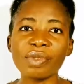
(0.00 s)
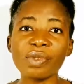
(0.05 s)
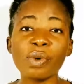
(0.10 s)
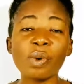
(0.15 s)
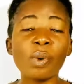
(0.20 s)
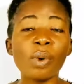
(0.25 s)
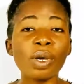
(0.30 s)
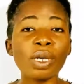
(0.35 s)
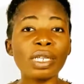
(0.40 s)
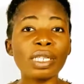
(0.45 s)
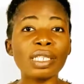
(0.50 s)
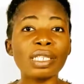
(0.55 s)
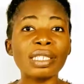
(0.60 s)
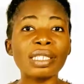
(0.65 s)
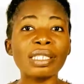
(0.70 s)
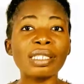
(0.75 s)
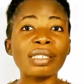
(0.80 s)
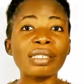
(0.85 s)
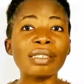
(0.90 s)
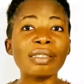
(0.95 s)
What
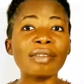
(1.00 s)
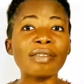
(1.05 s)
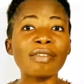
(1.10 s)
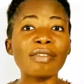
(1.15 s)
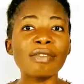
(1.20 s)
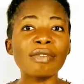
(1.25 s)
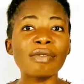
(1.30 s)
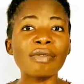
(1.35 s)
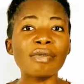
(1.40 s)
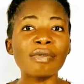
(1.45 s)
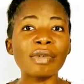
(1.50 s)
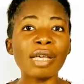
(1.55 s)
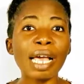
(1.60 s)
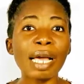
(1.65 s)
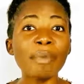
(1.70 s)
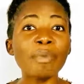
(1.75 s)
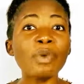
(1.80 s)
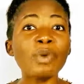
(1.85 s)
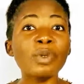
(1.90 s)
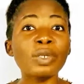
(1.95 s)
is
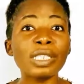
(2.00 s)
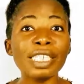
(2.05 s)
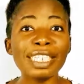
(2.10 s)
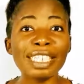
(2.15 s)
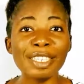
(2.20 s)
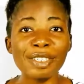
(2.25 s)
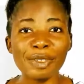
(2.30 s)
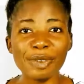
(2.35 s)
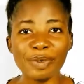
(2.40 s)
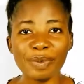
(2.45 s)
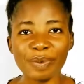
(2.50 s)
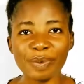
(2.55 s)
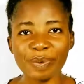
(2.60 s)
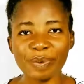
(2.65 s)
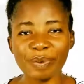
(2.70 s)
amusing you?